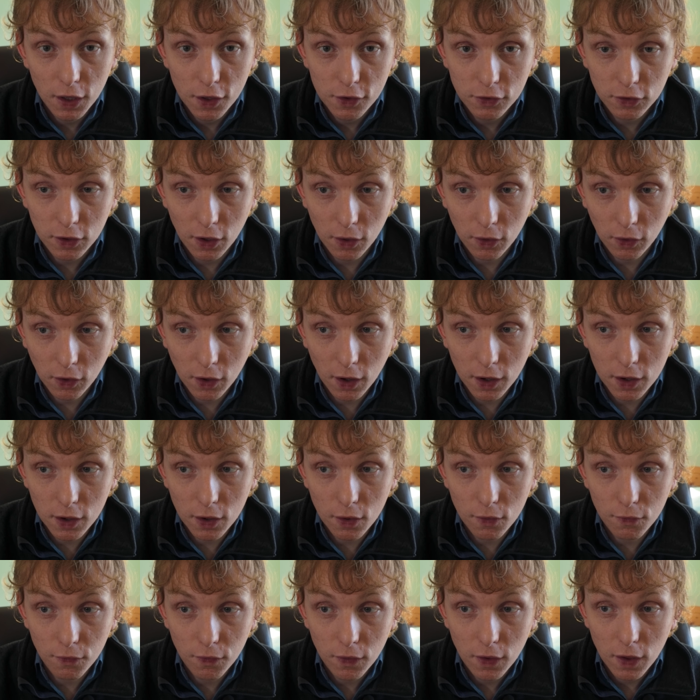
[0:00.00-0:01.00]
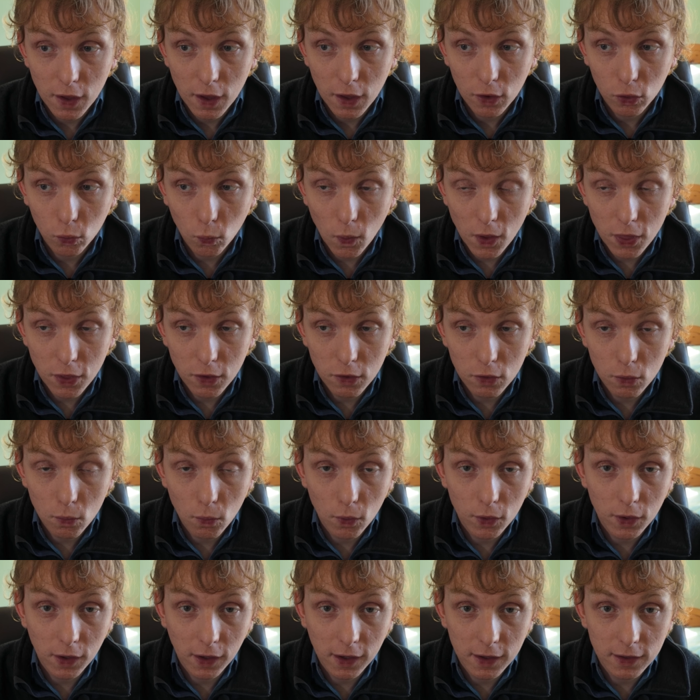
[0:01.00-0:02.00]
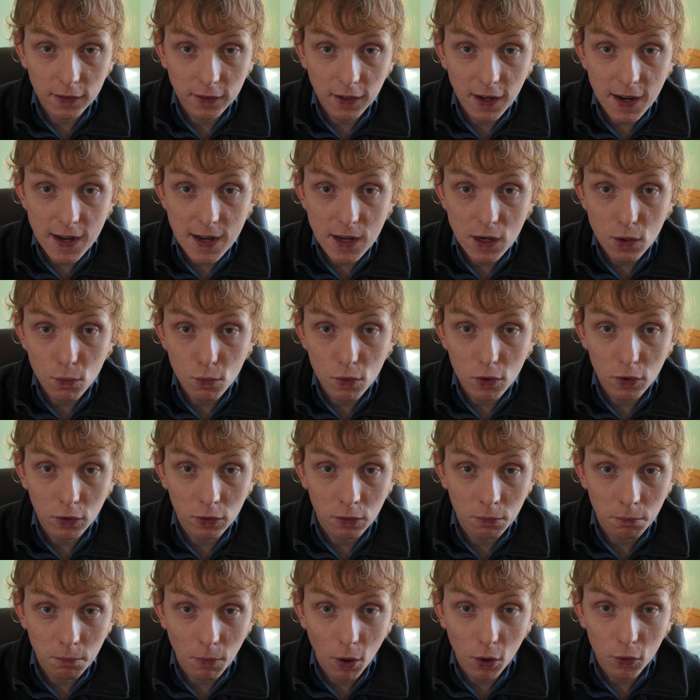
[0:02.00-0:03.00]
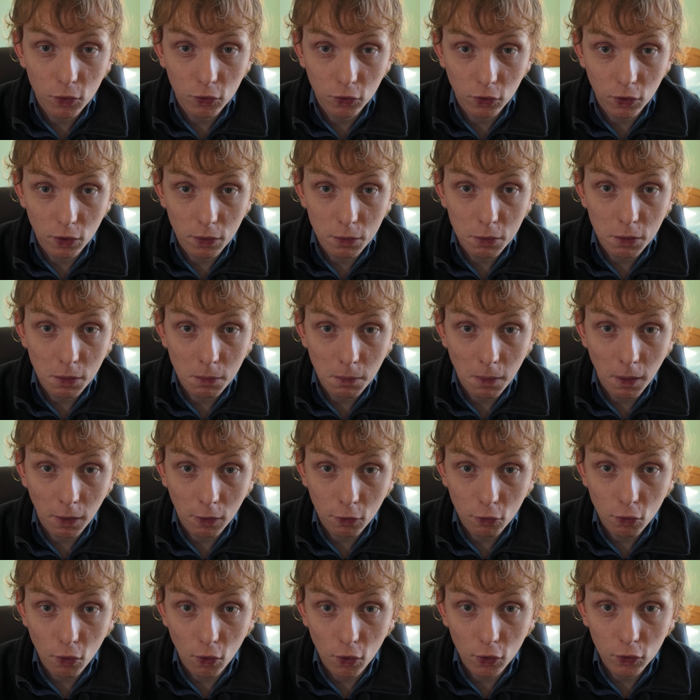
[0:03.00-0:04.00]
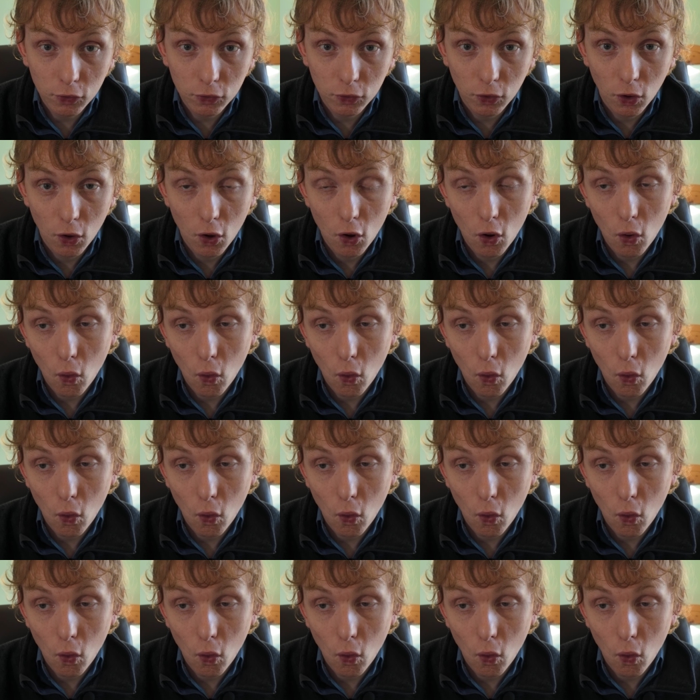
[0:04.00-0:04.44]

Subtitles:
So it's whether you want a continuous motion across,